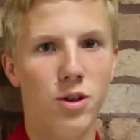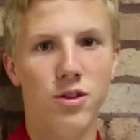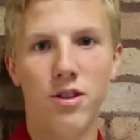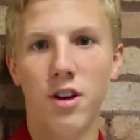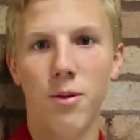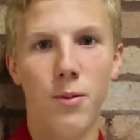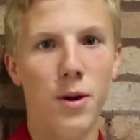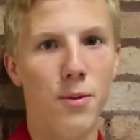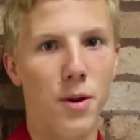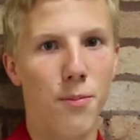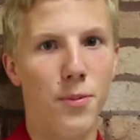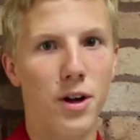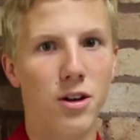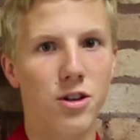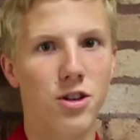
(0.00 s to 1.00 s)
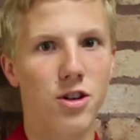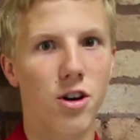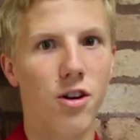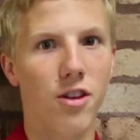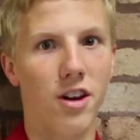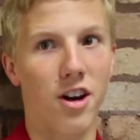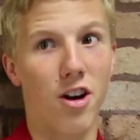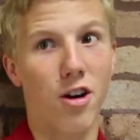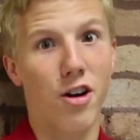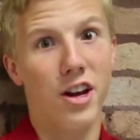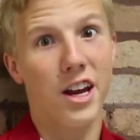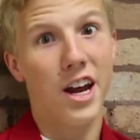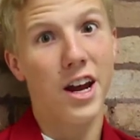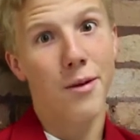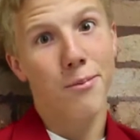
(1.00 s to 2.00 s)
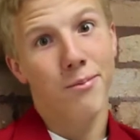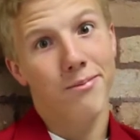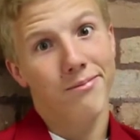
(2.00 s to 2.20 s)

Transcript: is gonna make me a bigger star than I already am.